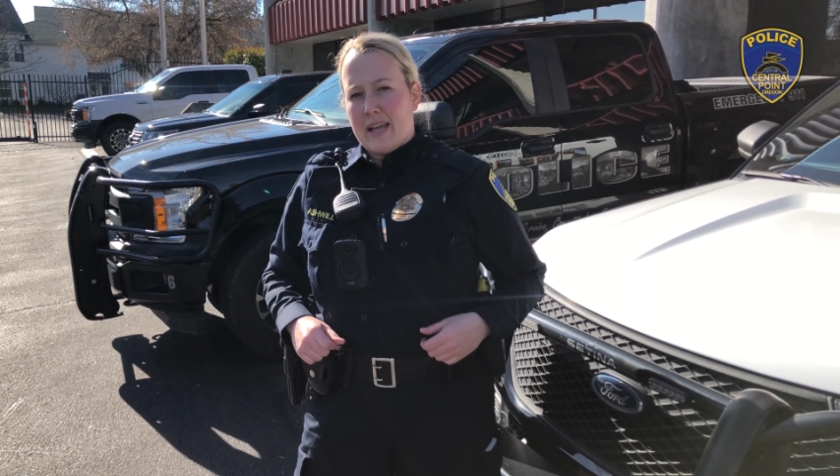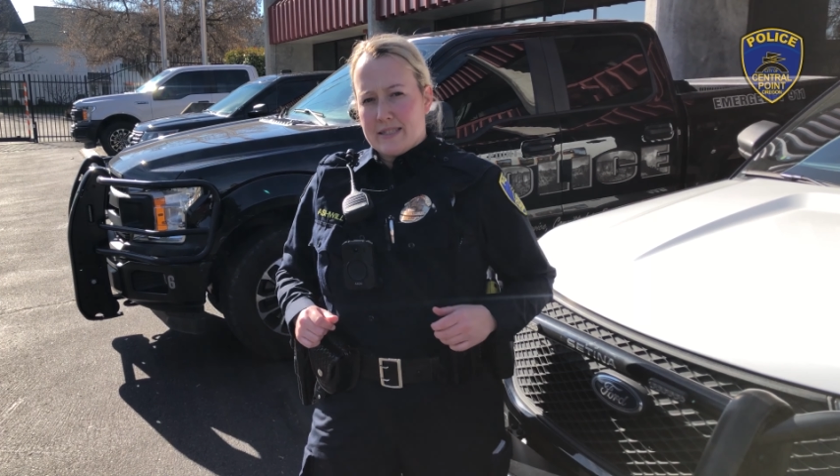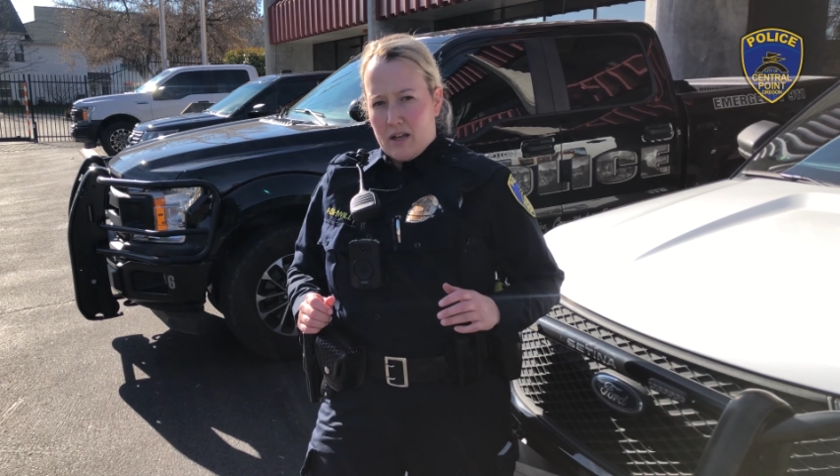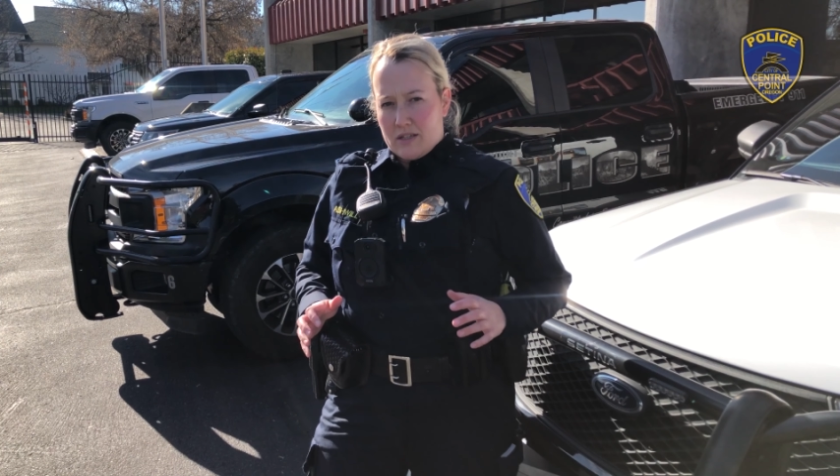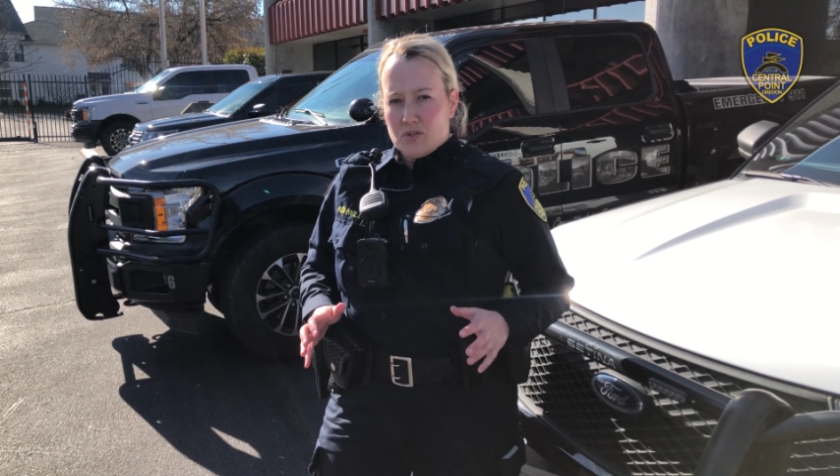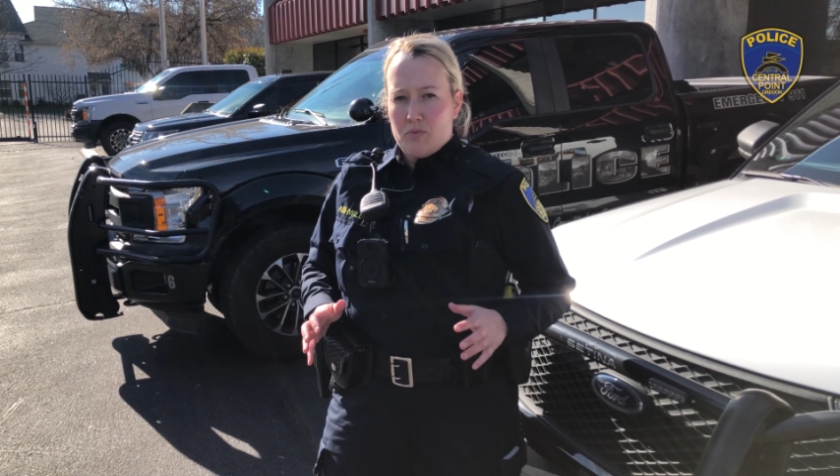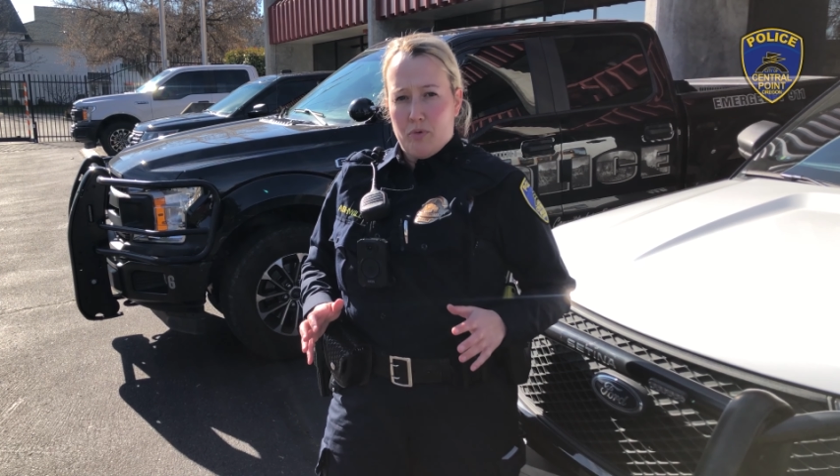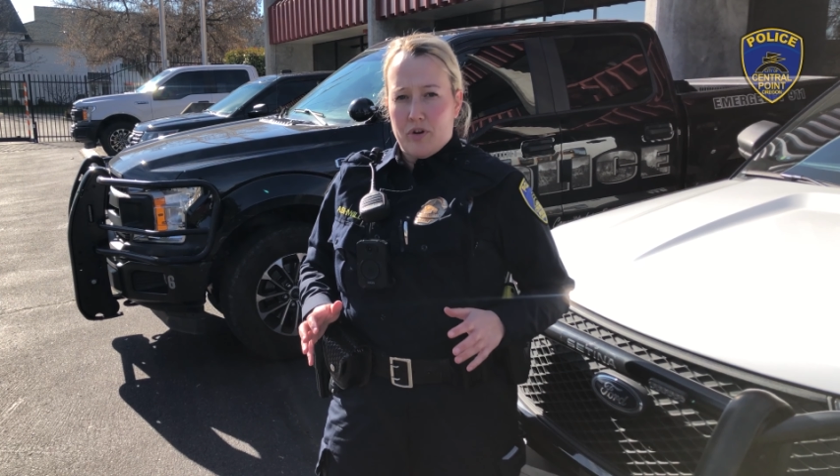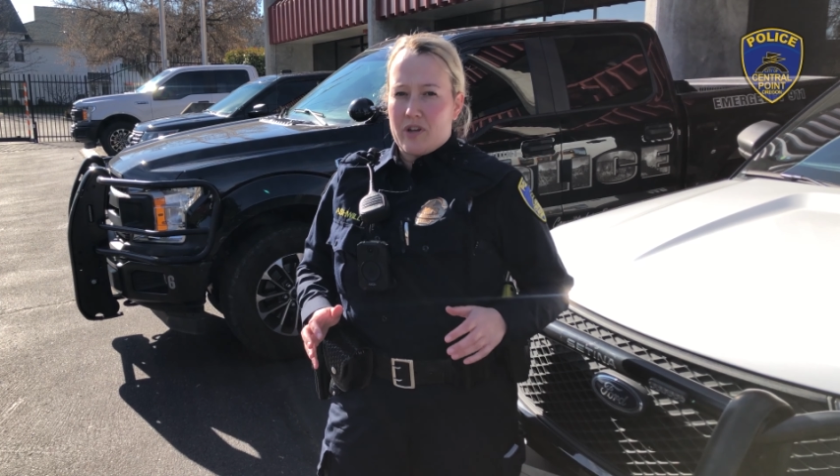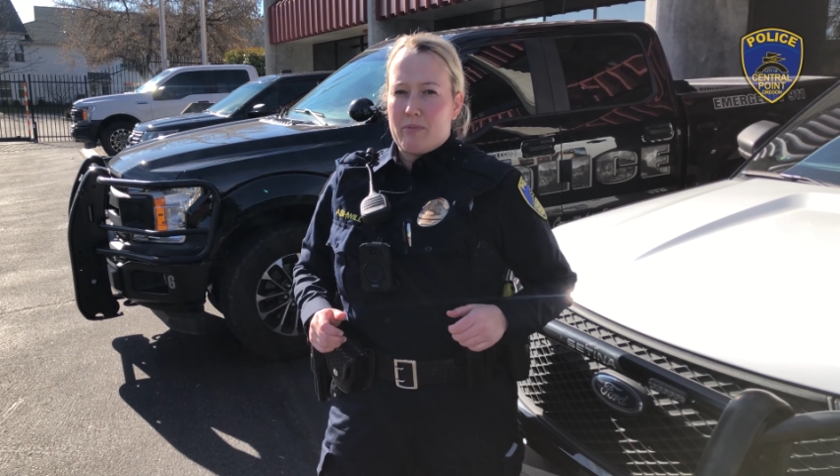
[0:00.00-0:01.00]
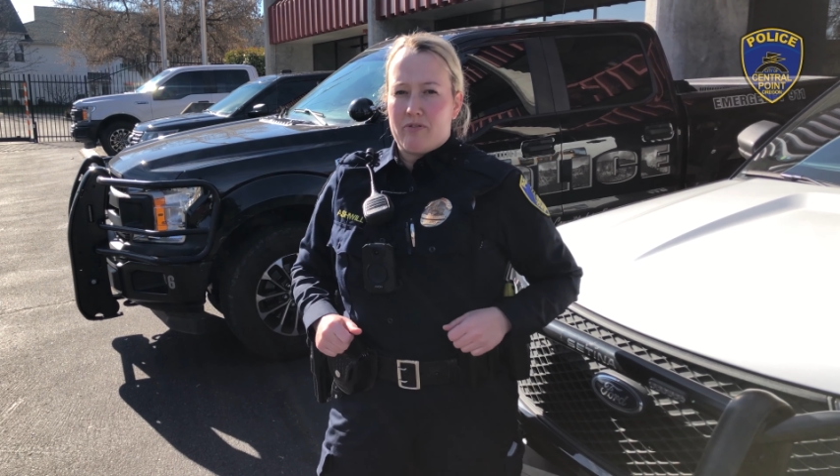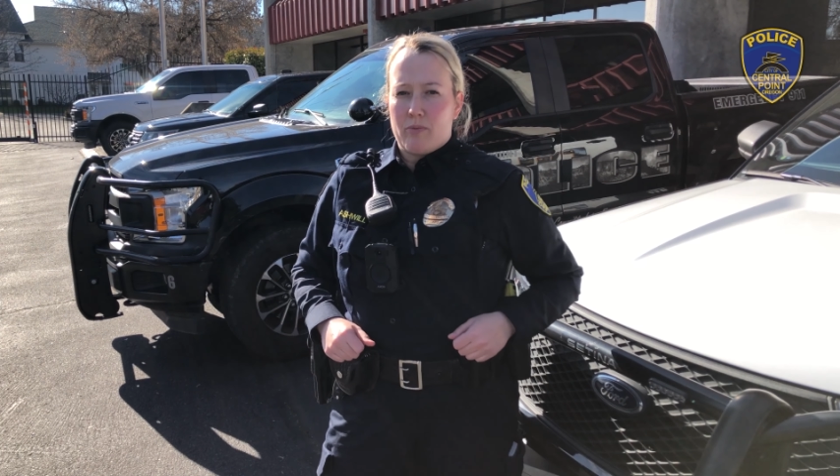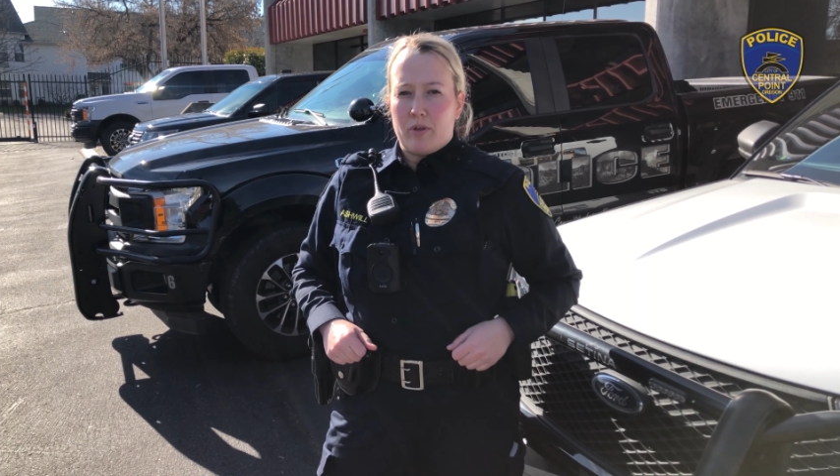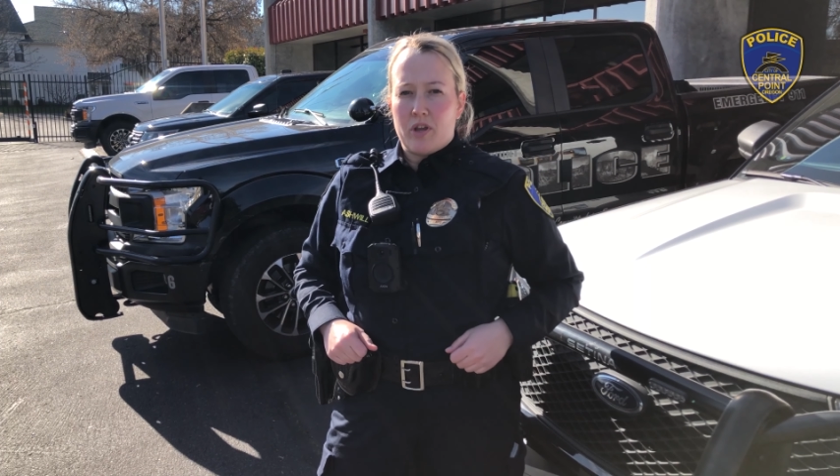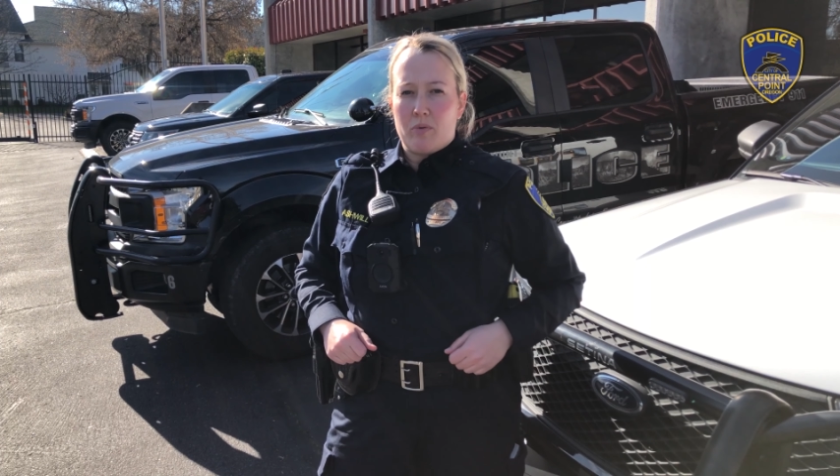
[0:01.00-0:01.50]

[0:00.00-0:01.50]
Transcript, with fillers: It's also important to be familiar